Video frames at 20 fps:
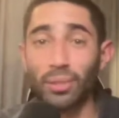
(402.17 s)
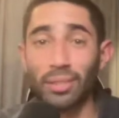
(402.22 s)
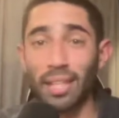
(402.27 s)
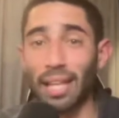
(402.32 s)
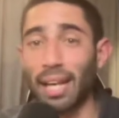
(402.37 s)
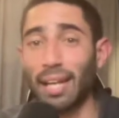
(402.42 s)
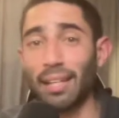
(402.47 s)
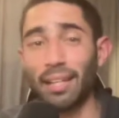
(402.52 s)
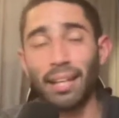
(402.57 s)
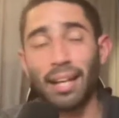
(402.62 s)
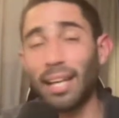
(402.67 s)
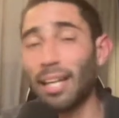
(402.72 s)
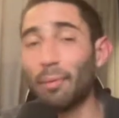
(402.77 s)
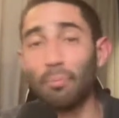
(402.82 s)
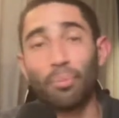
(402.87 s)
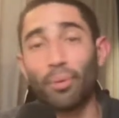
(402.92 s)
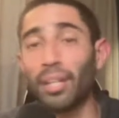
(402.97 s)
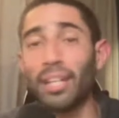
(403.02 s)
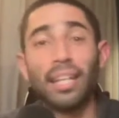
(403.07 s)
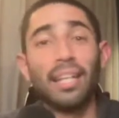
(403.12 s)
Is like, I
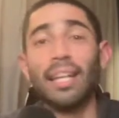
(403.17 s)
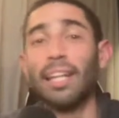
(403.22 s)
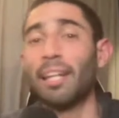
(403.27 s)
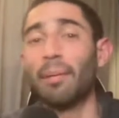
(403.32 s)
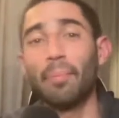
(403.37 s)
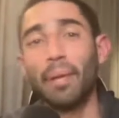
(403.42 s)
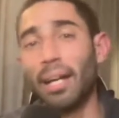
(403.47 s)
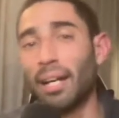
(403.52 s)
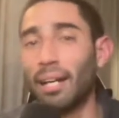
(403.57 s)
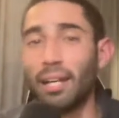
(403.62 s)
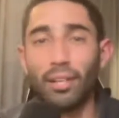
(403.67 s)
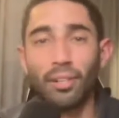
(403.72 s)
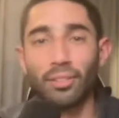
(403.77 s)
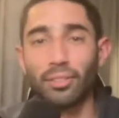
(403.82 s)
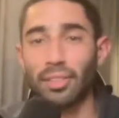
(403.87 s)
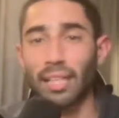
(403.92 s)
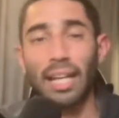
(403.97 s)
ain't bringing that in my house.